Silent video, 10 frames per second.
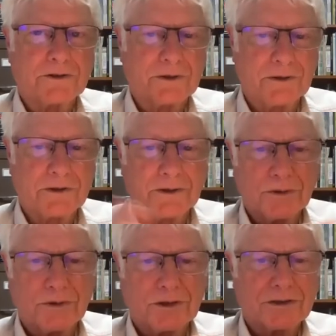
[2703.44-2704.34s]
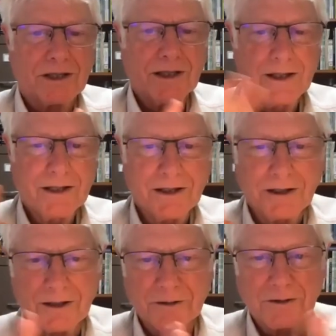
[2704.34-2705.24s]
you can do this.
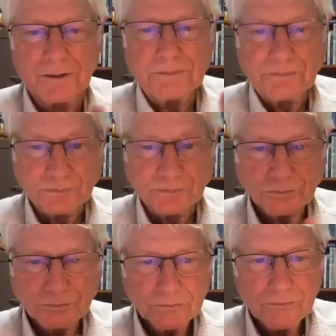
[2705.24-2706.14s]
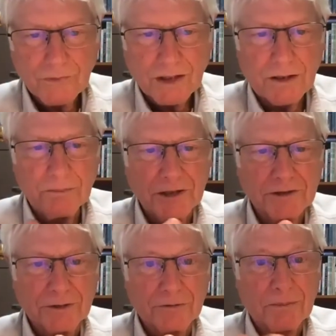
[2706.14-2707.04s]
And uh, make
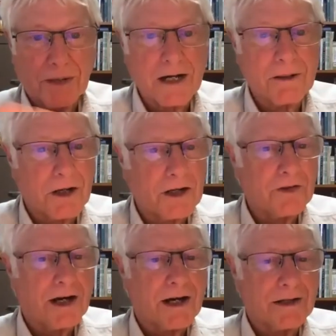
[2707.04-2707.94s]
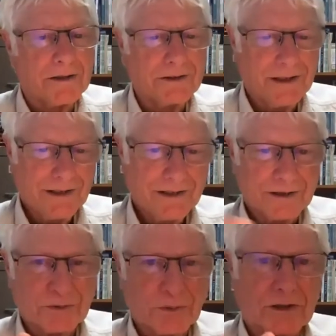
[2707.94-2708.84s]
if you buy them online,
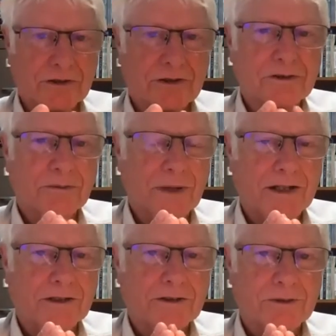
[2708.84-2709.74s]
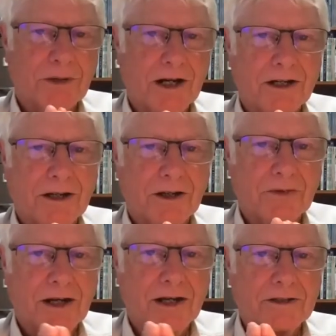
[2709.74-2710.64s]
it's one of the disadvantages of buying
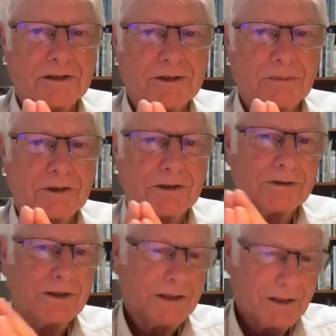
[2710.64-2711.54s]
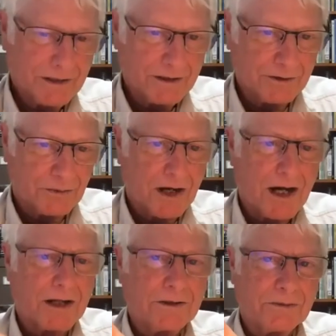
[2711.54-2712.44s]
online is that when you get the
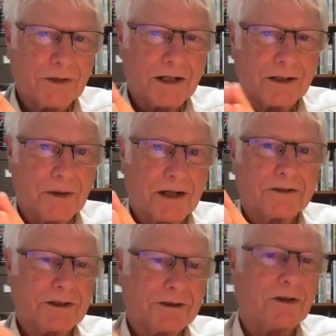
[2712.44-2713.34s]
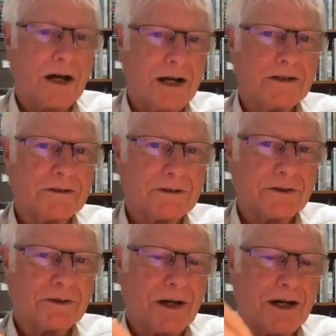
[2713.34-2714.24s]
rod, you've got to go out and get the lines to
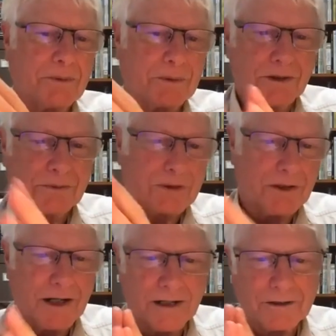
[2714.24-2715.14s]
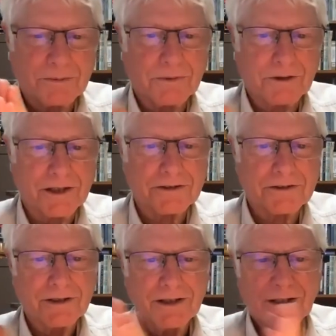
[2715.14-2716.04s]
try it with different lines. But
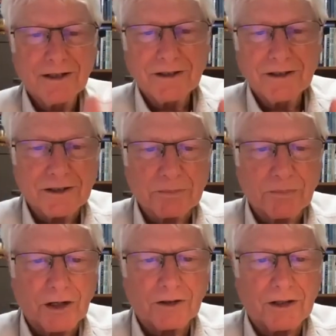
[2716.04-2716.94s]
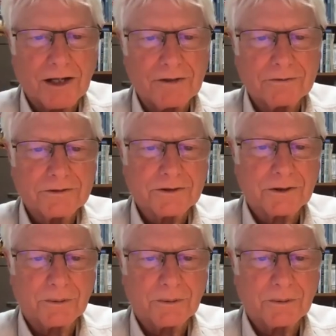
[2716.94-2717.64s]
that's that's part of life. So